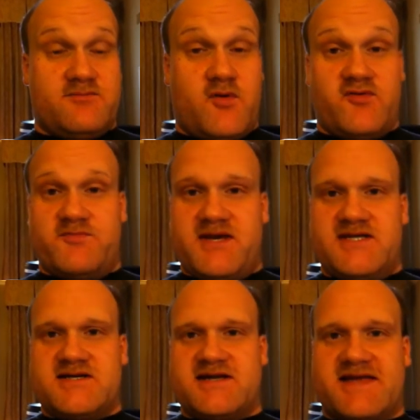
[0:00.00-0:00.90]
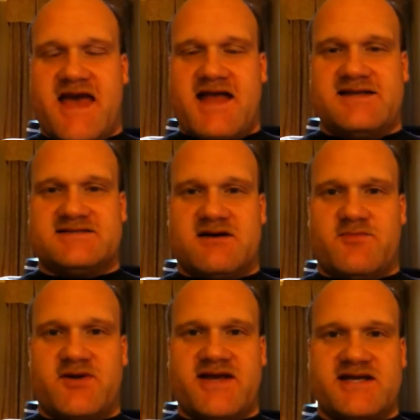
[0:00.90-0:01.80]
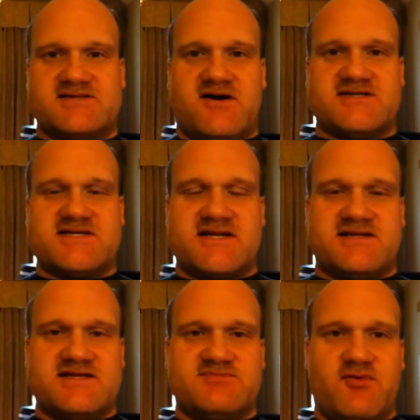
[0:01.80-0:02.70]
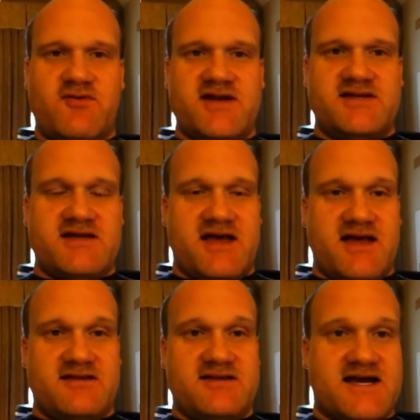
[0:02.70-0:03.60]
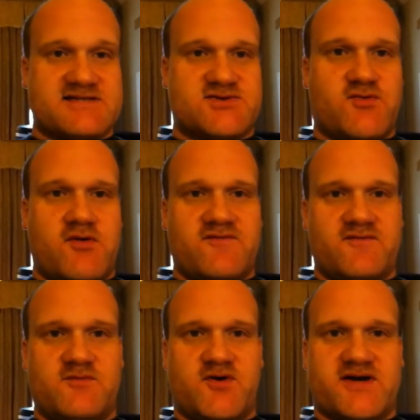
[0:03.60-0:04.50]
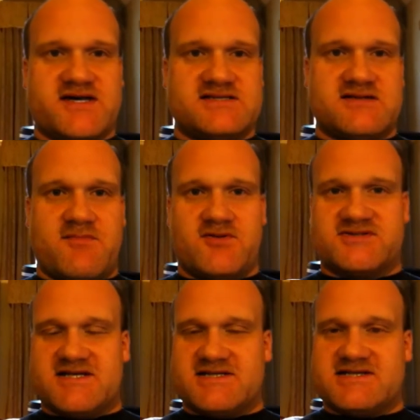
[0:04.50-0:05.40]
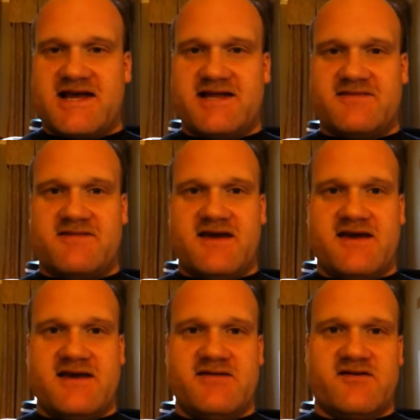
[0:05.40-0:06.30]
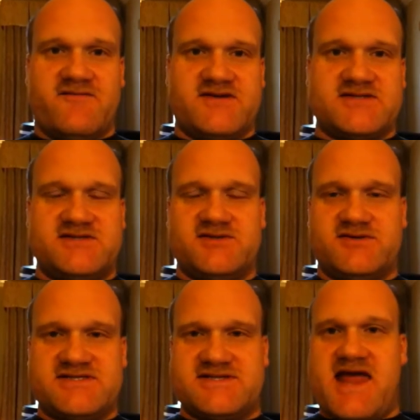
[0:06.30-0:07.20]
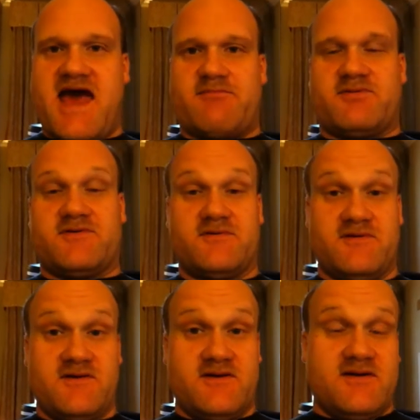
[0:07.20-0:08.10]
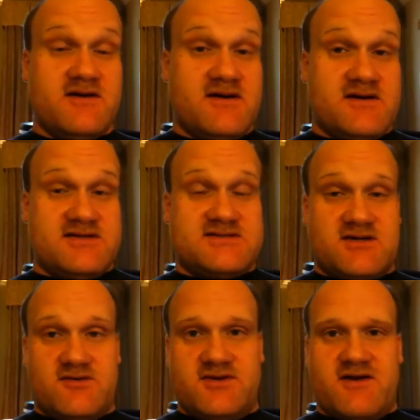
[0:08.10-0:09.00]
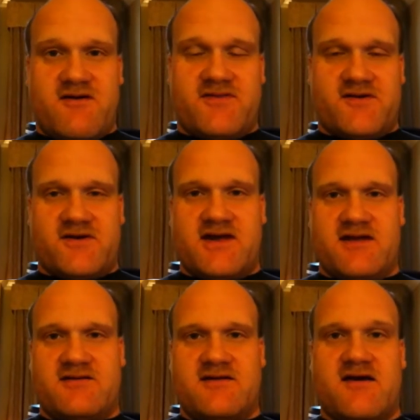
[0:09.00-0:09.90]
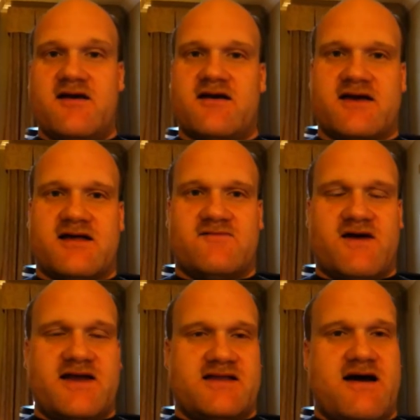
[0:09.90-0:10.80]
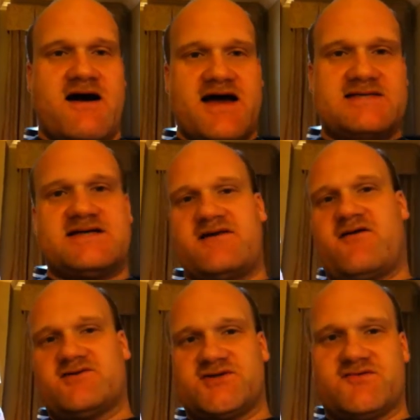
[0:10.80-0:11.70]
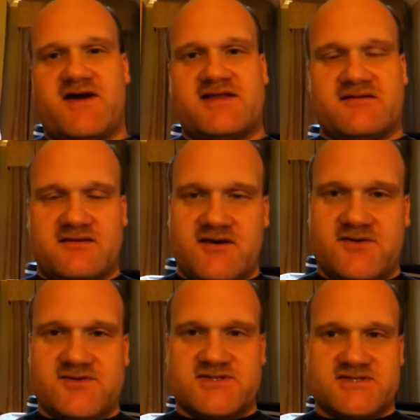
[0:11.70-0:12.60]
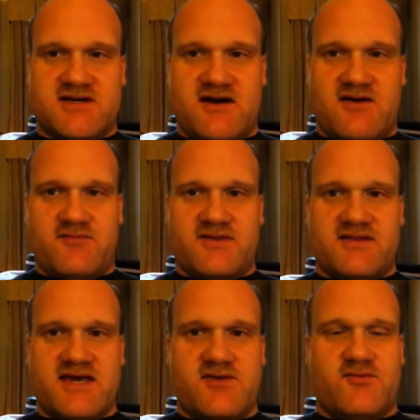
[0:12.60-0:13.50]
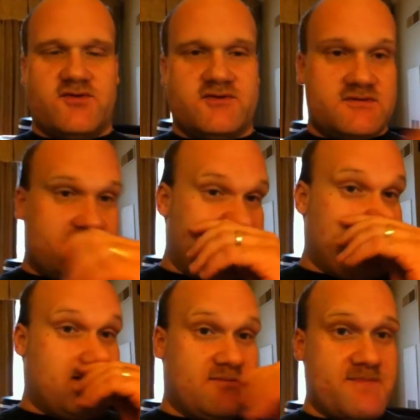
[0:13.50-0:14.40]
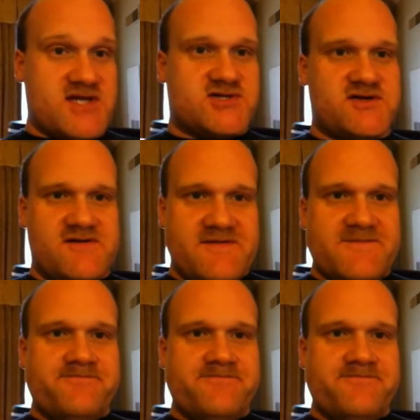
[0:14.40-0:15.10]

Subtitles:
Both Peeta and Katniss are pretty exhausted at this point, and the next quote from the book is, "The most exciting thing either of us do is nap." So the author can write the highs and also write the lows with equal measure.